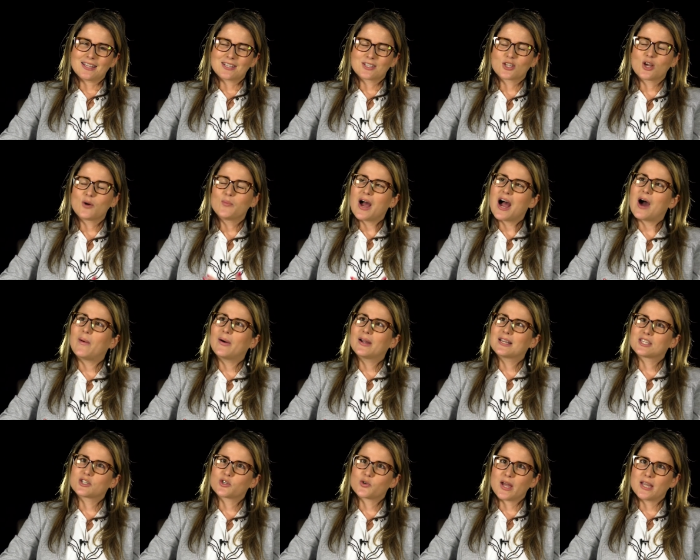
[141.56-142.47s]
somehow
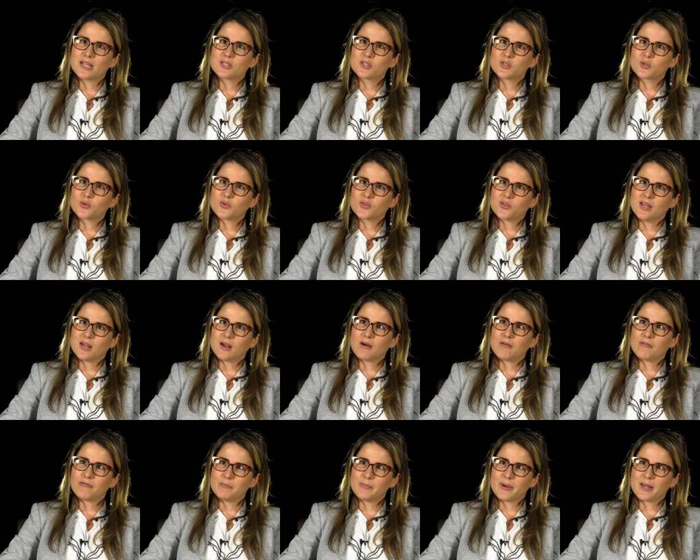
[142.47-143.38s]
I try to
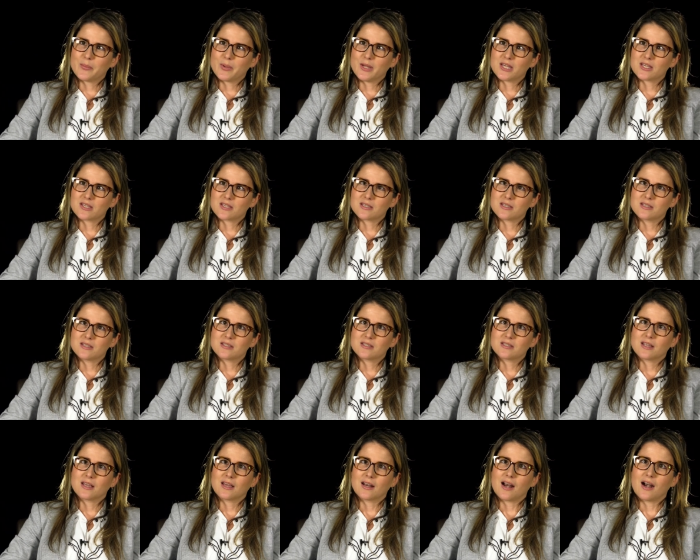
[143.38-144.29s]
think of my
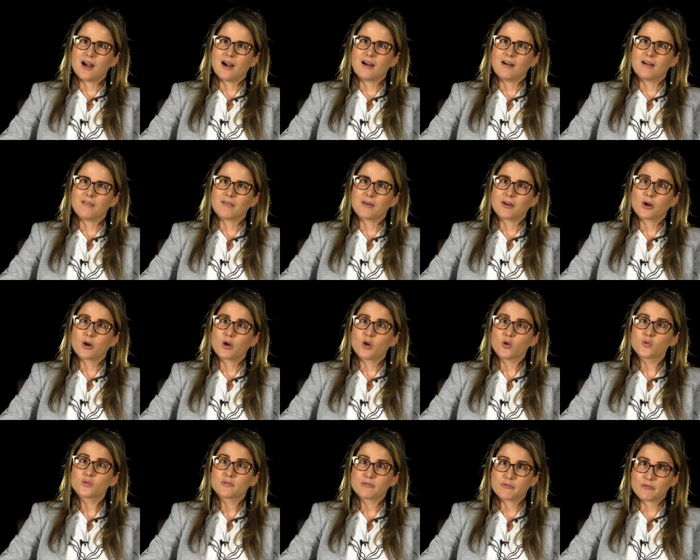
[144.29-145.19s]
patients that are
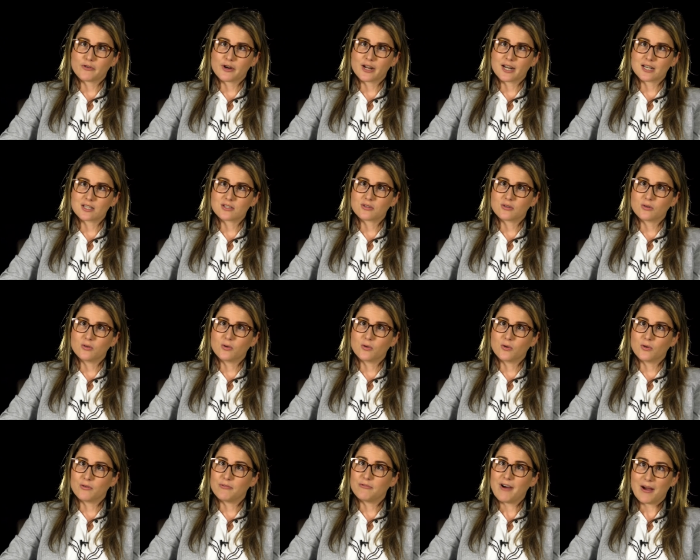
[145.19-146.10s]
close friends
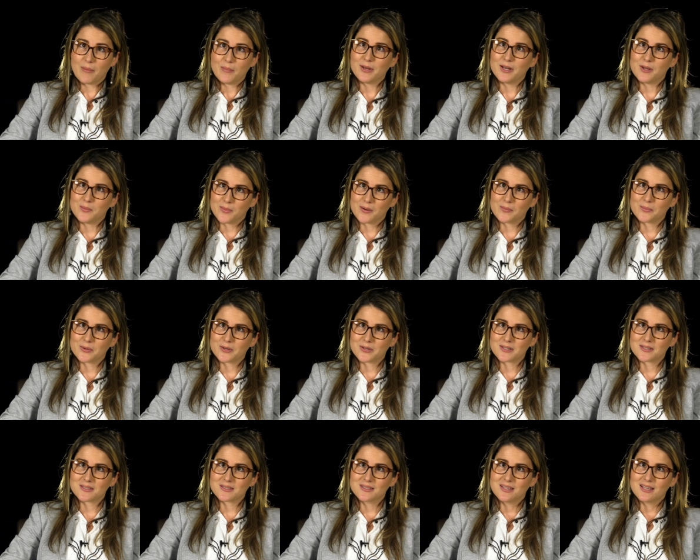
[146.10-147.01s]
or family
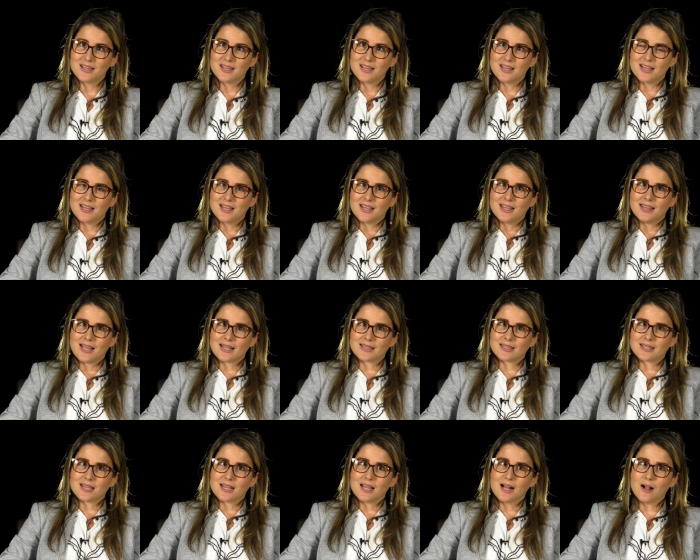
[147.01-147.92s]
members.
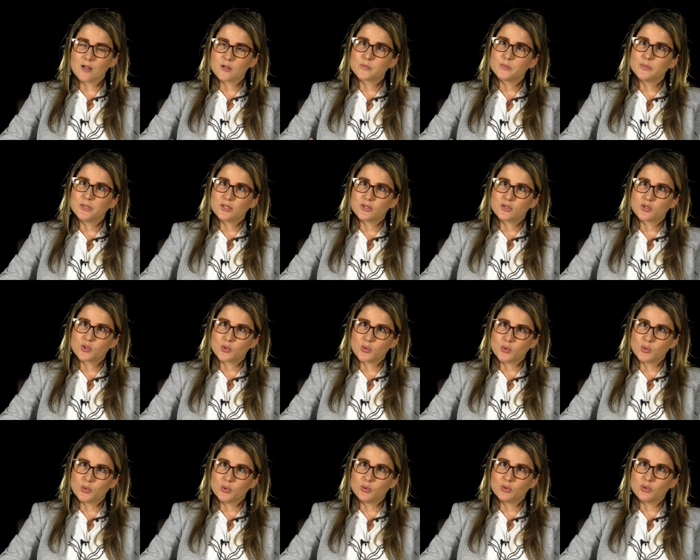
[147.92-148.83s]
That helps me
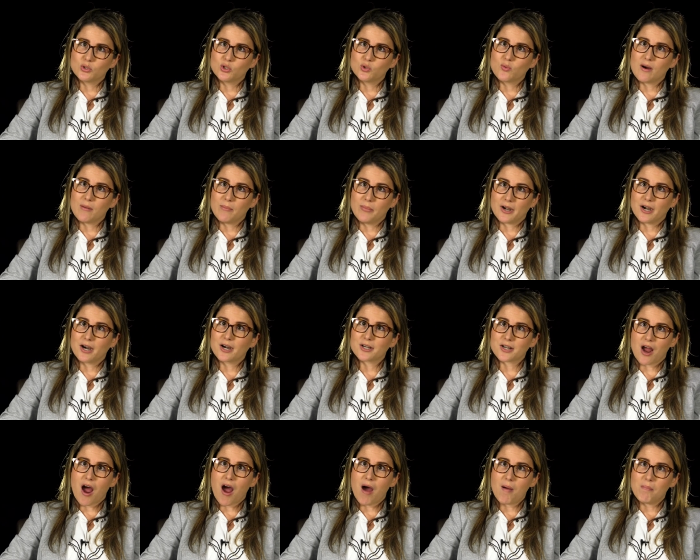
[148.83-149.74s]
to do a
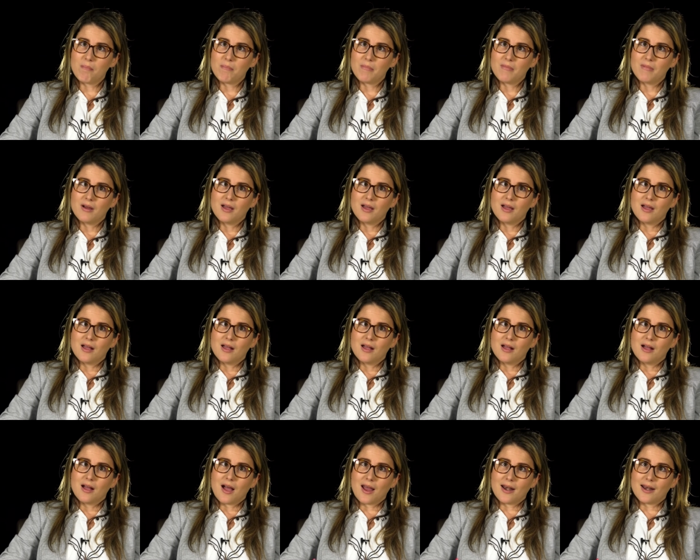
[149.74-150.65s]
better job
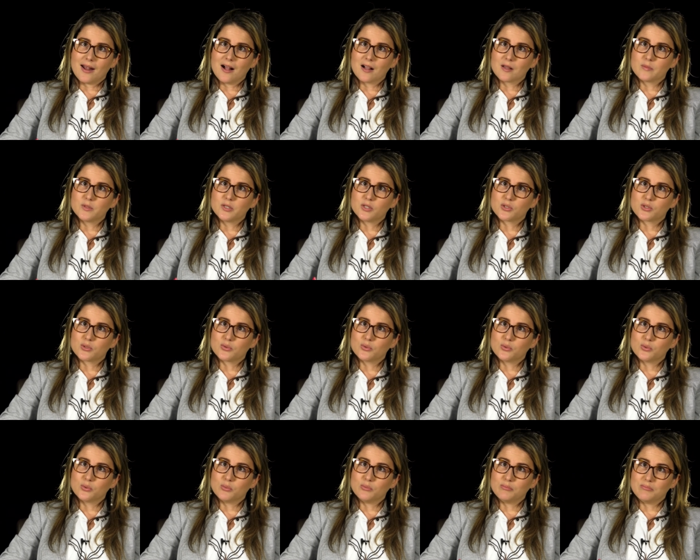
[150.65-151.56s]
and helps me
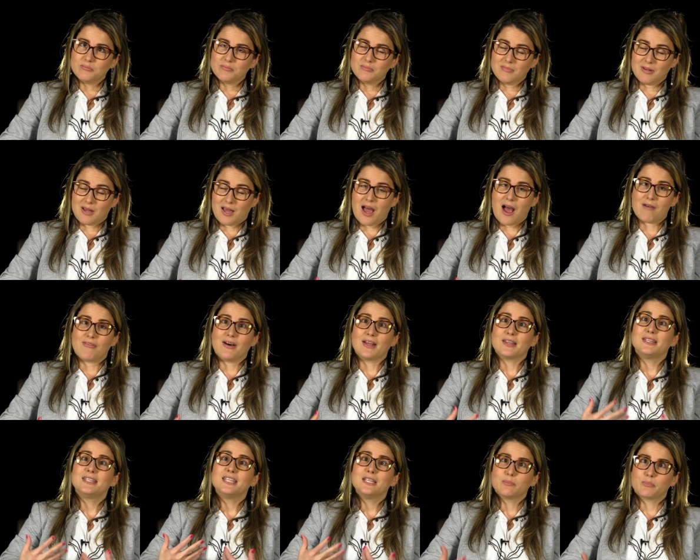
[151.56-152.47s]
to
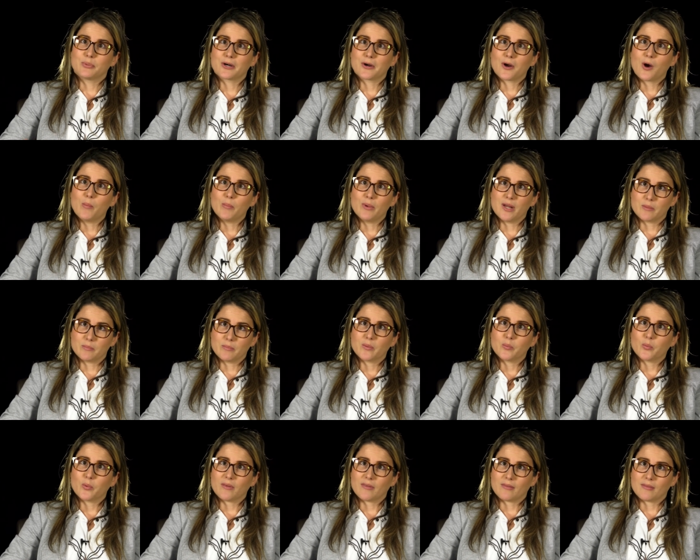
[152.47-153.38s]
have a deeper
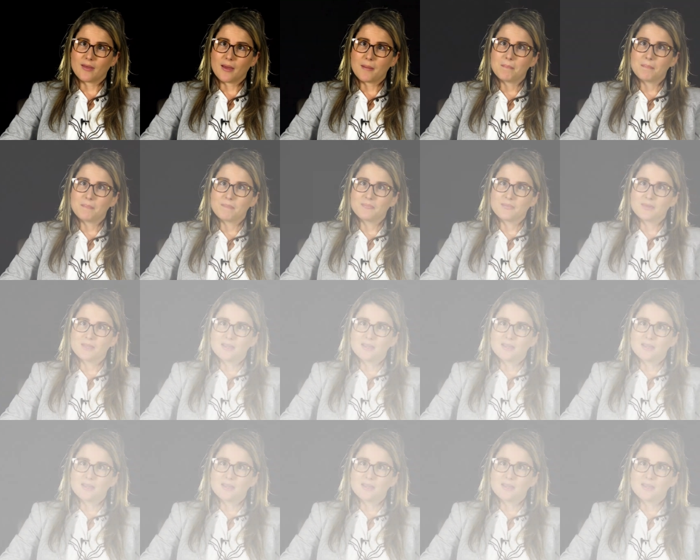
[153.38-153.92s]
commitment with them.